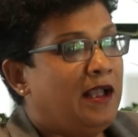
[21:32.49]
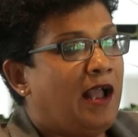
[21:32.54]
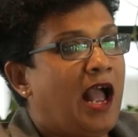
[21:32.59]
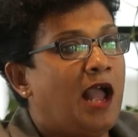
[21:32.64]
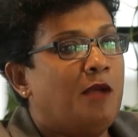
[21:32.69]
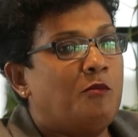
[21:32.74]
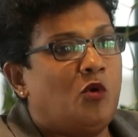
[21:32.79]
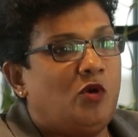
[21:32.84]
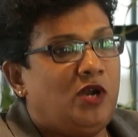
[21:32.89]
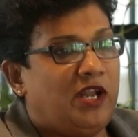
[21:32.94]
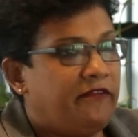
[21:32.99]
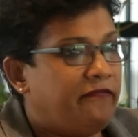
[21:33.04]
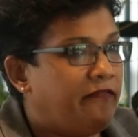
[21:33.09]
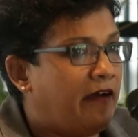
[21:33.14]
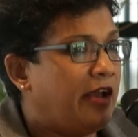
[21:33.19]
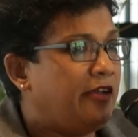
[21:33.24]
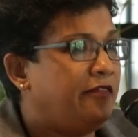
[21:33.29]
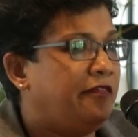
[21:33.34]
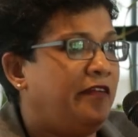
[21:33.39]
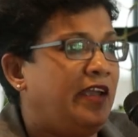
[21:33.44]
I'm only
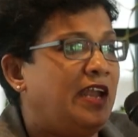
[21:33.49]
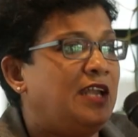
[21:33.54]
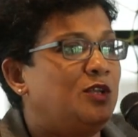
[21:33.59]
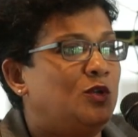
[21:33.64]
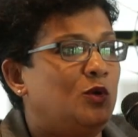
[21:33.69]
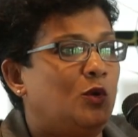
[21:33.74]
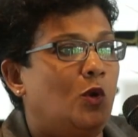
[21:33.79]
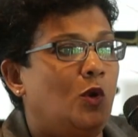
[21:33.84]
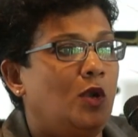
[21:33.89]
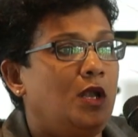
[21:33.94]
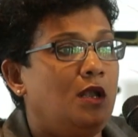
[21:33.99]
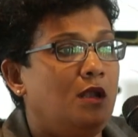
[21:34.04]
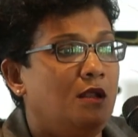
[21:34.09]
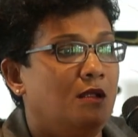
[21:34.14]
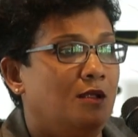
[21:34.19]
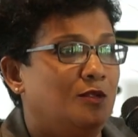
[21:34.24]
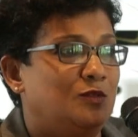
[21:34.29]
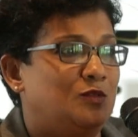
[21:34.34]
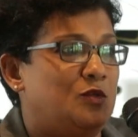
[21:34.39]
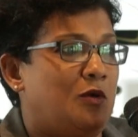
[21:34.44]
5 feet tall,
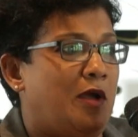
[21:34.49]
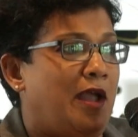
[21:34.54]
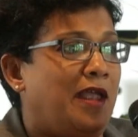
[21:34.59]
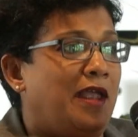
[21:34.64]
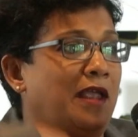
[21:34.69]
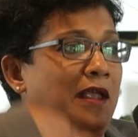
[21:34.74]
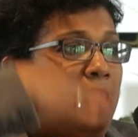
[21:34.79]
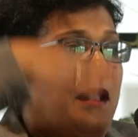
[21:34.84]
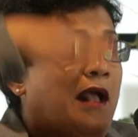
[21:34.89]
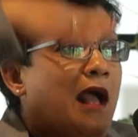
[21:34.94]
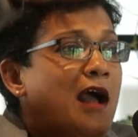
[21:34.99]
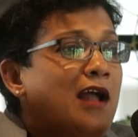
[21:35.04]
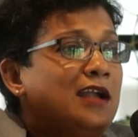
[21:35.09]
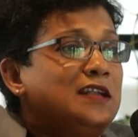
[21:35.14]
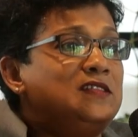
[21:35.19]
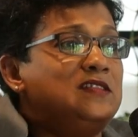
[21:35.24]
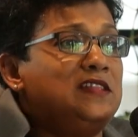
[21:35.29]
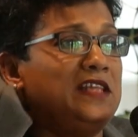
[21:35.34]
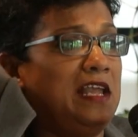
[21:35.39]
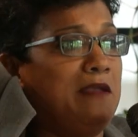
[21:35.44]
so I can't
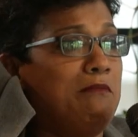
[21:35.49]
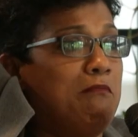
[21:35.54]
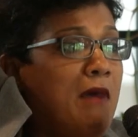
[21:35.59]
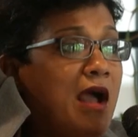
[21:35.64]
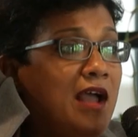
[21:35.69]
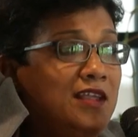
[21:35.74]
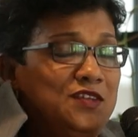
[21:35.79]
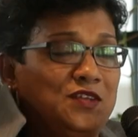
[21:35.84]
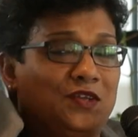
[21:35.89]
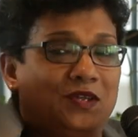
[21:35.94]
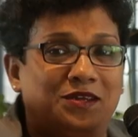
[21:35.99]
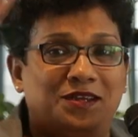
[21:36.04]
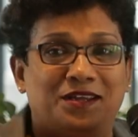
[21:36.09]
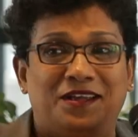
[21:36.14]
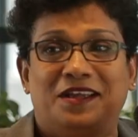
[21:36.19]
see much